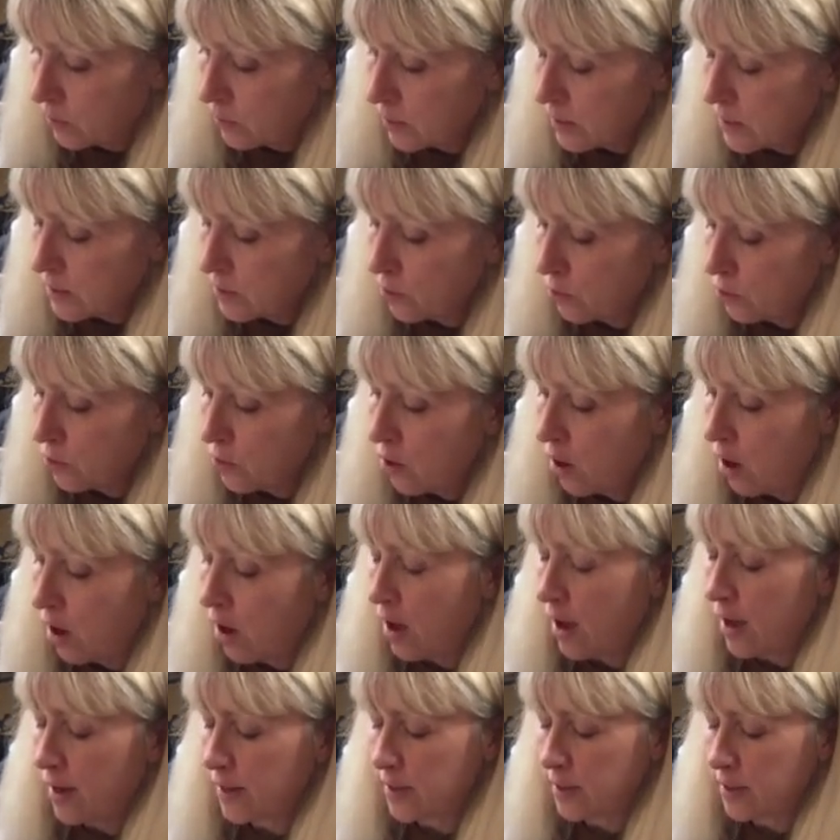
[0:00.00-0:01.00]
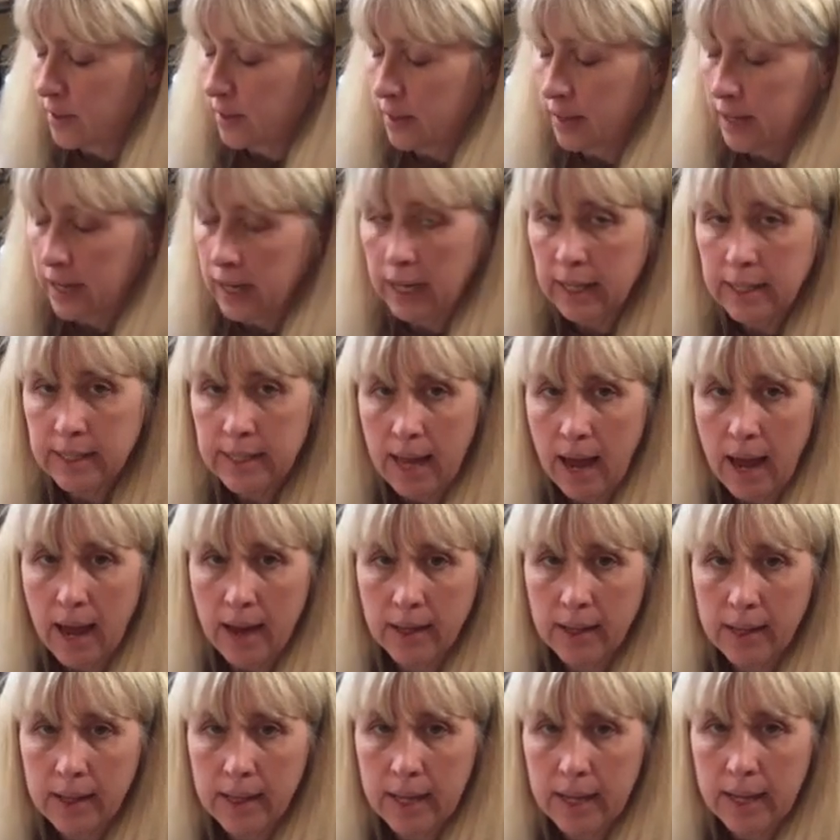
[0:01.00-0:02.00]
These are not
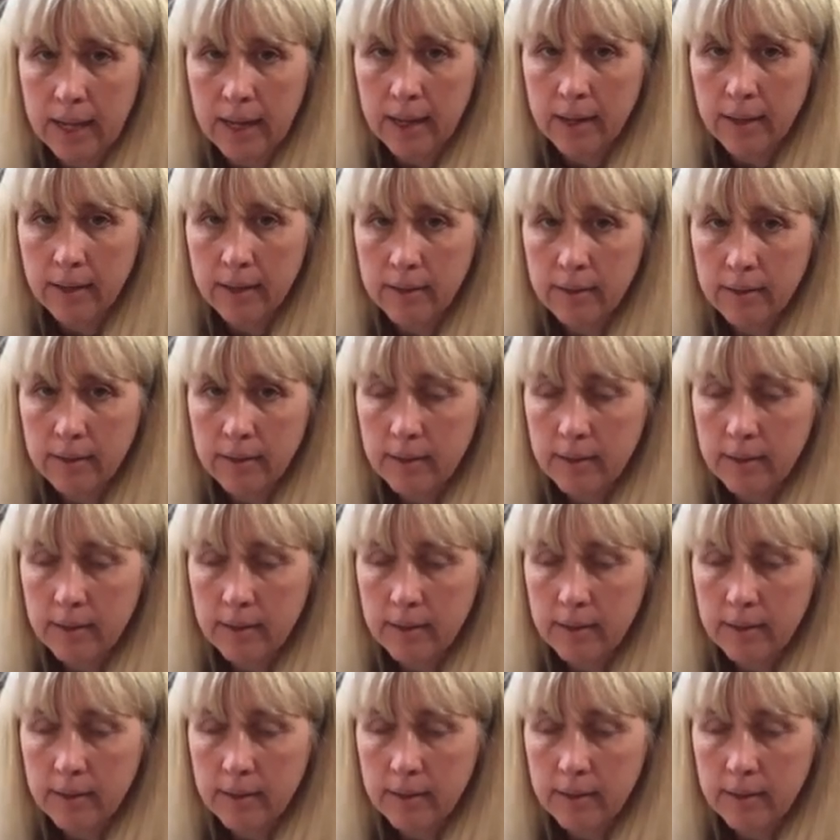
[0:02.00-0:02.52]
exactly